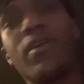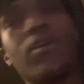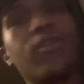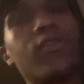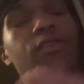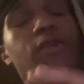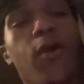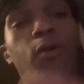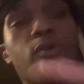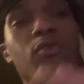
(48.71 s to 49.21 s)

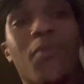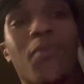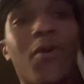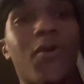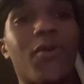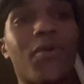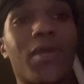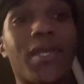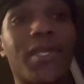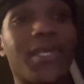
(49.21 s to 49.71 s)
don't
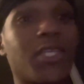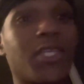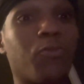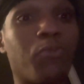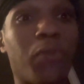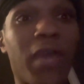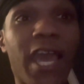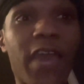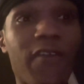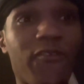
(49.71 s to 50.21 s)
smoke. It's
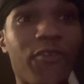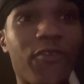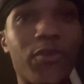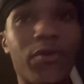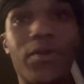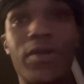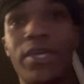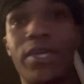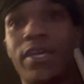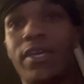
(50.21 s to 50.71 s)
bad for you.
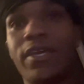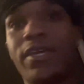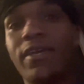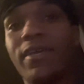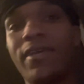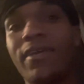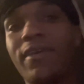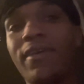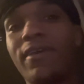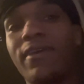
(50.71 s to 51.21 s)

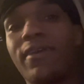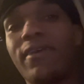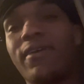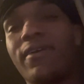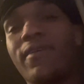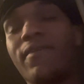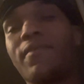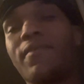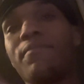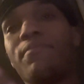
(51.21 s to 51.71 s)

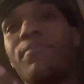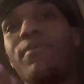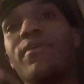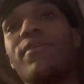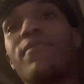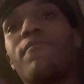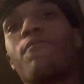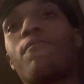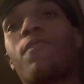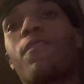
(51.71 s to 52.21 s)

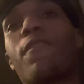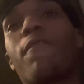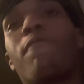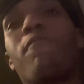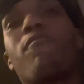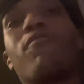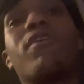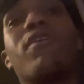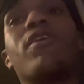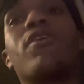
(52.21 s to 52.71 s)
But
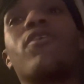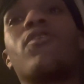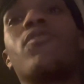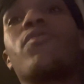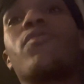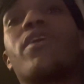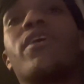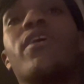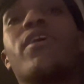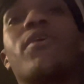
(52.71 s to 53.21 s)
we gonna
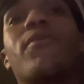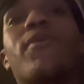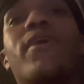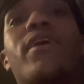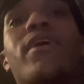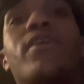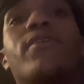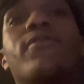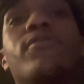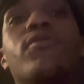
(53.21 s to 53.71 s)
get
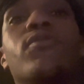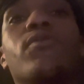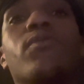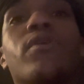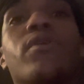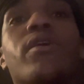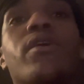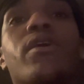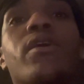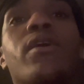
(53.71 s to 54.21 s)
right into
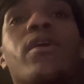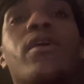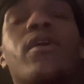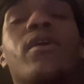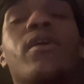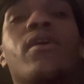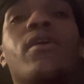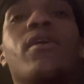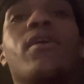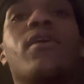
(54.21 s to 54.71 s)
it.
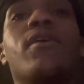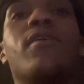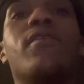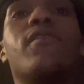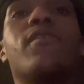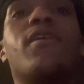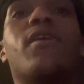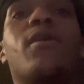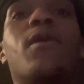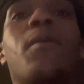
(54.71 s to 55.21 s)

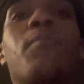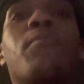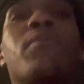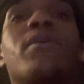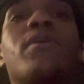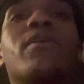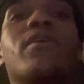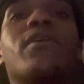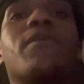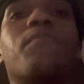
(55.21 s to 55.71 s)
I'm
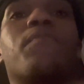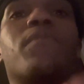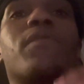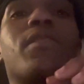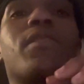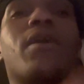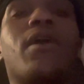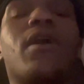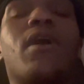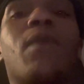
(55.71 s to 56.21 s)
gonna,
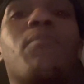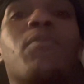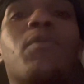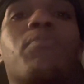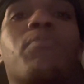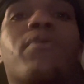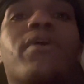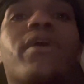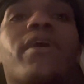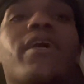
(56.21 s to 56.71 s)
I'm gonna
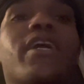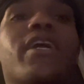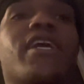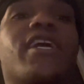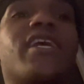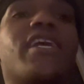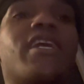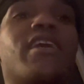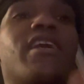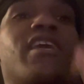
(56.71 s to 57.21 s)
play
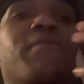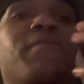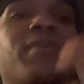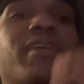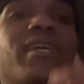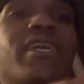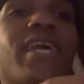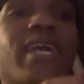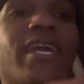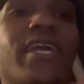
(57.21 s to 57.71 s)

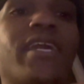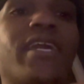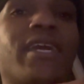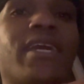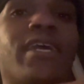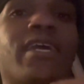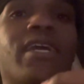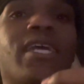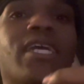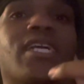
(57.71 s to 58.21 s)
EBK
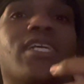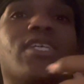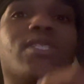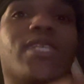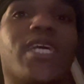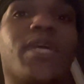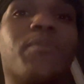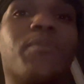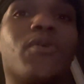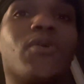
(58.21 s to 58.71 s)

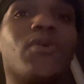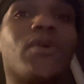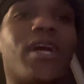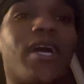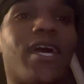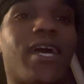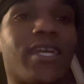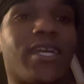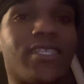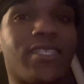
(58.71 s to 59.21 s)
Jaaybo
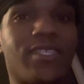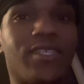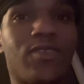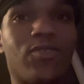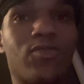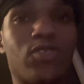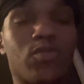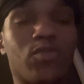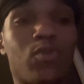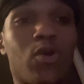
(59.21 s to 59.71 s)

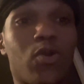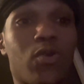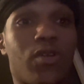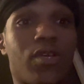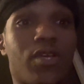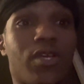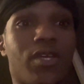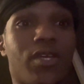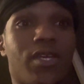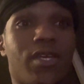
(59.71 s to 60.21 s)
Accidental Smoke
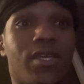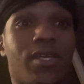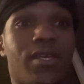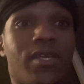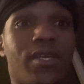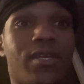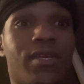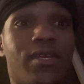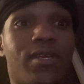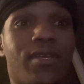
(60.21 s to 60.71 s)

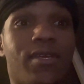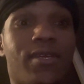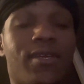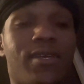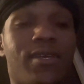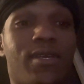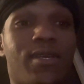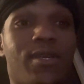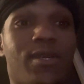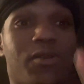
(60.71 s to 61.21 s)

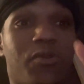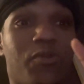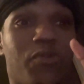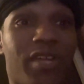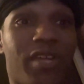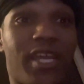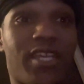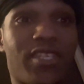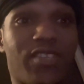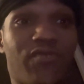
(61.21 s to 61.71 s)

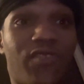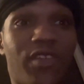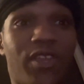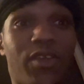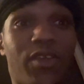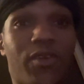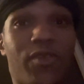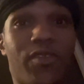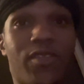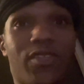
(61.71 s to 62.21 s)
reaction
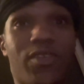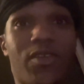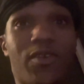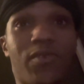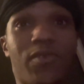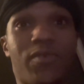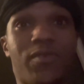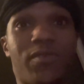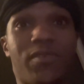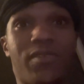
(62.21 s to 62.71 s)
video. Let's
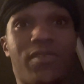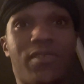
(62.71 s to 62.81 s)
go.